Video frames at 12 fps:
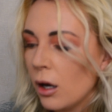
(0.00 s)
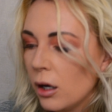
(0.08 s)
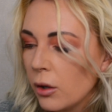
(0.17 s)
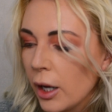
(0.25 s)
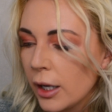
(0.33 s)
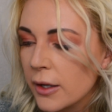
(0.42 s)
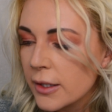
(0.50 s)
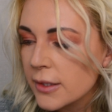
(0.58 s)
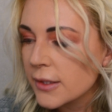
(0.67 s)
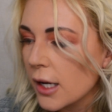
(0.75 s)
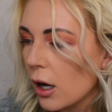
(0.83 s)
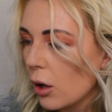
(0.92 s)
Okay,
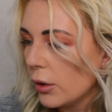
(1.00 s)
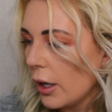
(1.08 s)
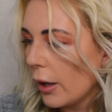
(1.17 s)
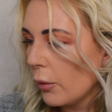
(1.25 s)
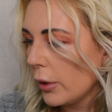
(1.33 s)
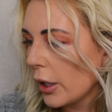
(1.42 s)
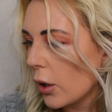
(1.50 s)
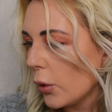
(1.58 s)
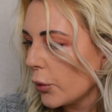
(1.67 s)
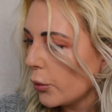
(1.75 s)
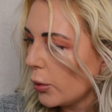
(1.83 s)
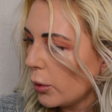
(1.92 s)
so now I want to go
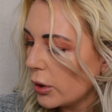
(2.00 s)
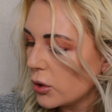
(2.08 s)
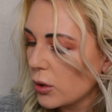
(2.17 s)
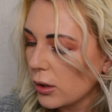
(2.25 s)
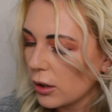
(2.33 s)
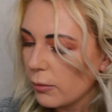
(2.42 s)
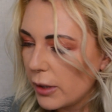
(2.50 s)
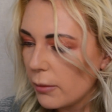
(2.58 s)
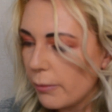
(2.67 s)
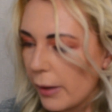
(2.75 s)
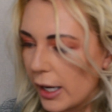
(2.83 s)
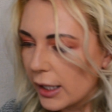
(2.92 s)
through and do a little bit
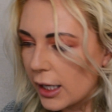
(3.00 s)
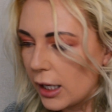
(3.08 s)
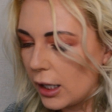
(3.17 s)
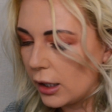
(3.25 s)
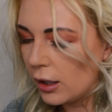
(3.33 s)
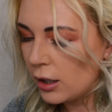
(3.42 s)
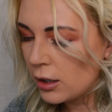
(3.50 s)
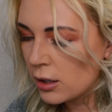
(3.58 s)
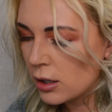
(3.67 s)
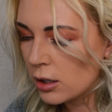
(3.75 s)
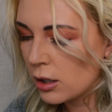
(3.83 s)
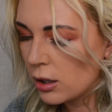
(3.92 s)
of baking.
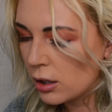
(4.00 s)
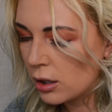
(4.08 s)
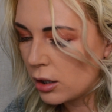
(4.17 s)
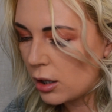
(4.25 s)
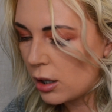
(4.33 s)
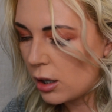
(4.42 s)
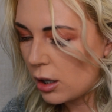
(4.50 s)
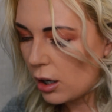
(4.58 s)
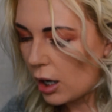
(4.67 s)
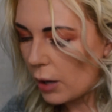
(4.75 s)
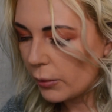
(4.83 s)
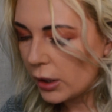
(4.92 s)

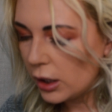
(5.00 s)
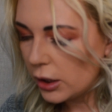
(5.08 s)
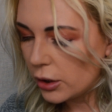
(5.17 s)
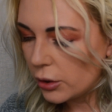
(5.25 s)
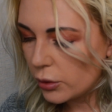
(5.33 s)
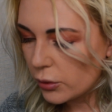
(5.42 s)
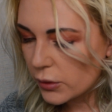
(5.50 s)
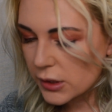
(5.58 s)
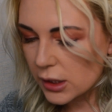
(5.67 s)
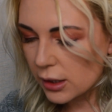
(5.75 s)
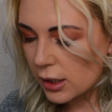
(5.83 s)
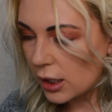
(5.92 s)
I'm going to use
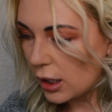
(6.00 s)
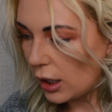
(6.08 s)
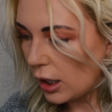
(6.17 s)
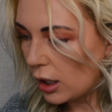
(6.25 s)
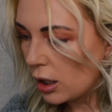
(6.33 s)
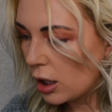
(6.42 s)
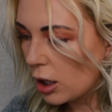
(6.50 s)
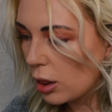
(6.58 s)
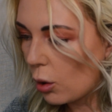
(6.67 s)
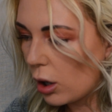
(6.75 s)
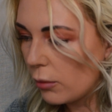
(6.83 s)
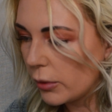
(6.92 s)
the
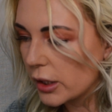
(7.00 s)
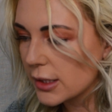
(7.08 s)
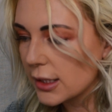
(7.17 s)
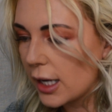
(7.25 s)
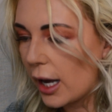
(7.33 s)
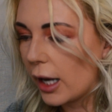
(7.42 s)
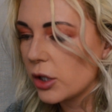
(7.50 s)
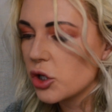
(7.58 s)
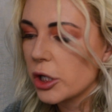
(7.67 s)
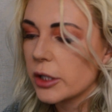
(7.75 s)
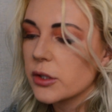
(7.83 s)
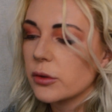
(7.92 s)
Laura Mercier
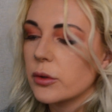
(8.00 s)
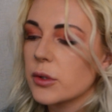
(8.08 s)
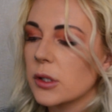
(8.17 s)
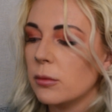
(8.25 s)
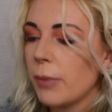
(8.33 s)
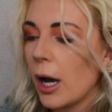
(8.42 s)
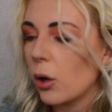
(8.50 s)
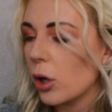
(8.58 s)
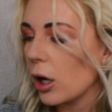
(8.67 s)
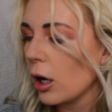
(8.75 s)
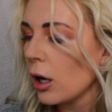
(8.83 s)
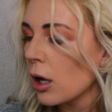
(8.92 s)
translucent
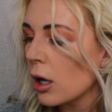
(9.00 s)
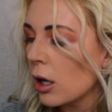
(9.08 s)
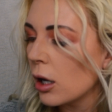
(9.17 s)
powder.